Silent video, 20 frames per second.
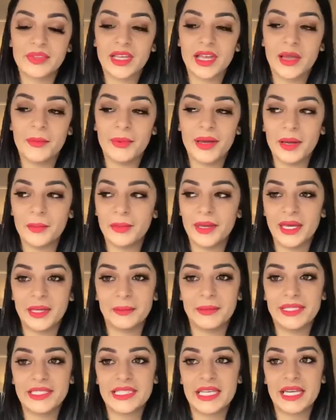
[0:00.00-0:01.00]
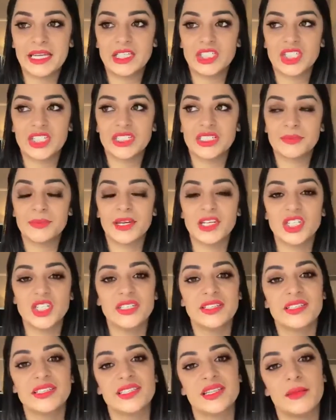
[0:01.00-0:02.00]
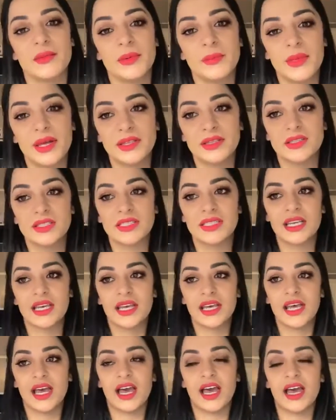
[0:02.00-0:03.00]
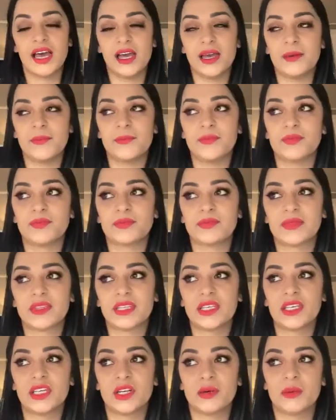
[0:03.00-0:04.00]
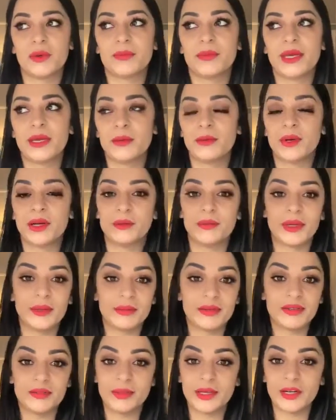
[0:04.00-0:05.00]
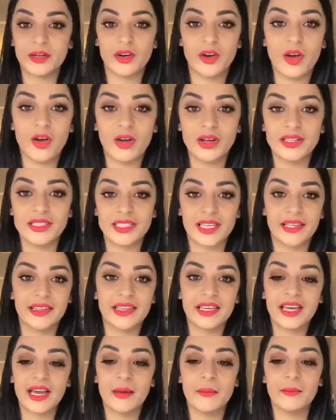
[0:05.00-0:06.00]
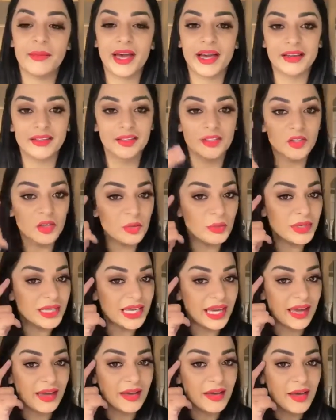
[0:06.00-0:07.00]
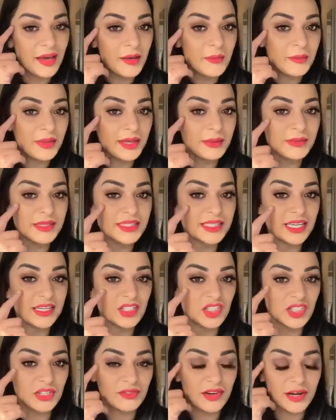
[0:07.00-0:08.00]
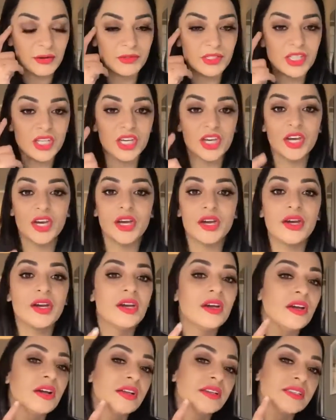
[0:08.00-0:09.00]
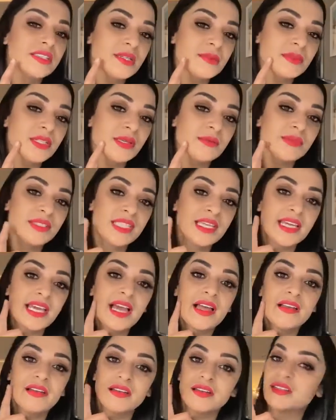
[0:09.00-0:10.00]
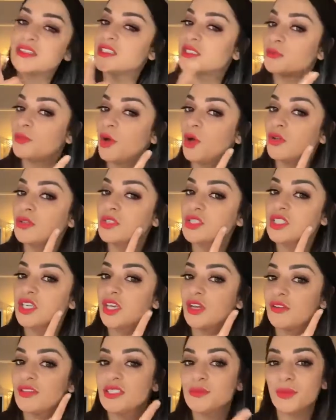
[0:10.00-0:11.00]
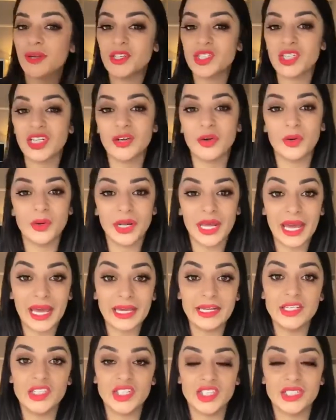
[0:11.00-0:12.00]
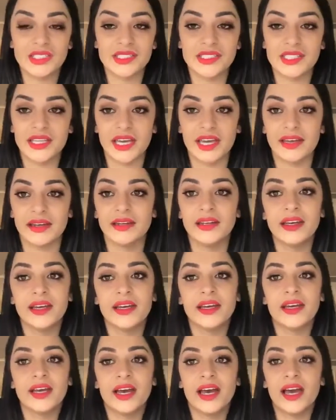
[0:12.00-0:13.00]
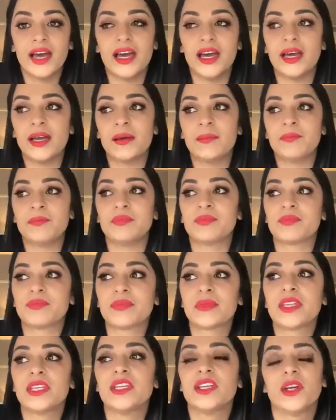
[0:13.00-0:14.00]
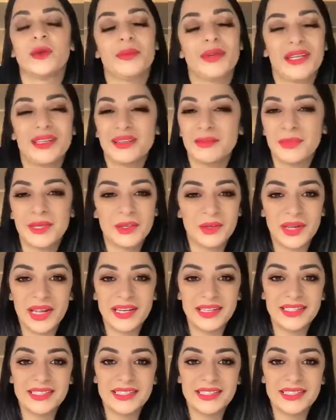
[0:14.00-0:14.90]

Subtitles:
about pigmentation, especially in the summer months. You know, when people have been on holiday and they come back, and they normally get pigmentation around here, and sometimes they get like spots here, especially on Asian skin. You know, but it can be on any